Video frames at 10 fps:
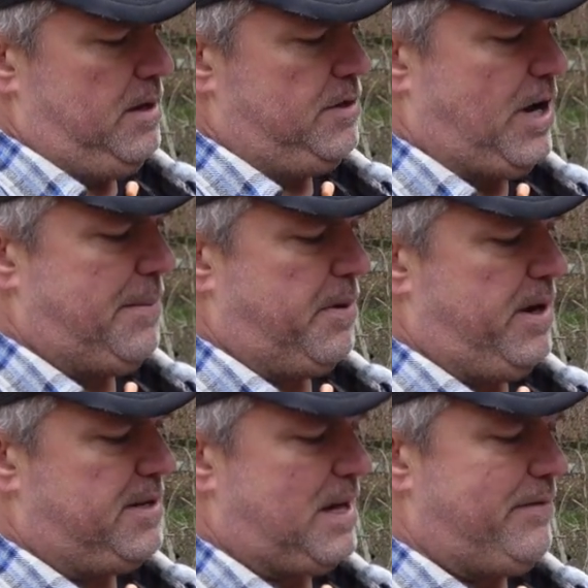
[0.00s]
chambered
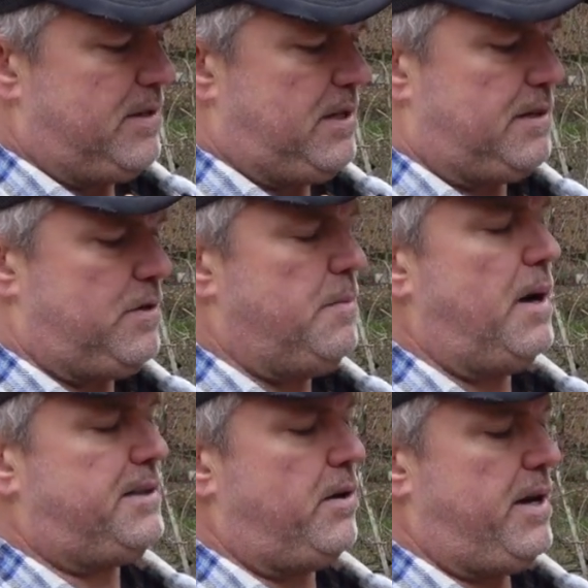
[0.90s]
in 7.62 by
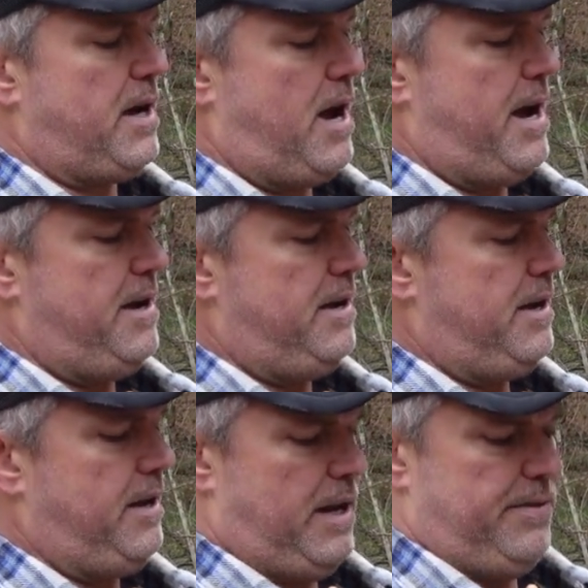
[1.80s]
39,
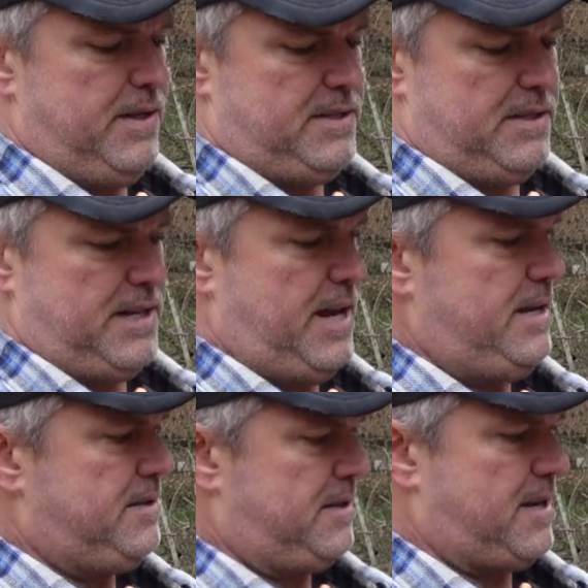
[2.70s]
and this is a
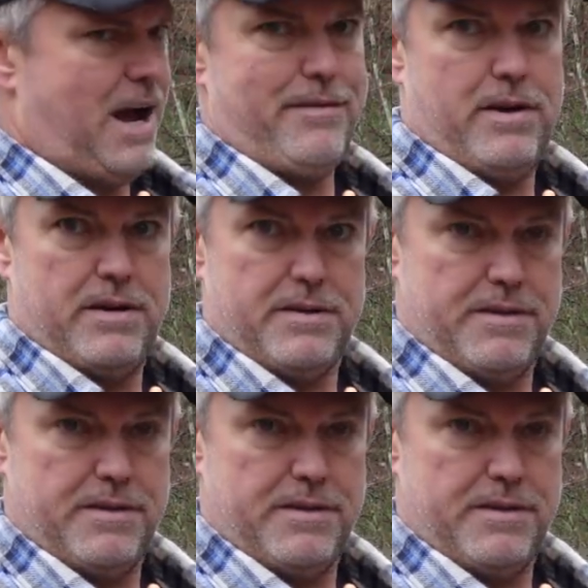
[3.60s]
Zastava.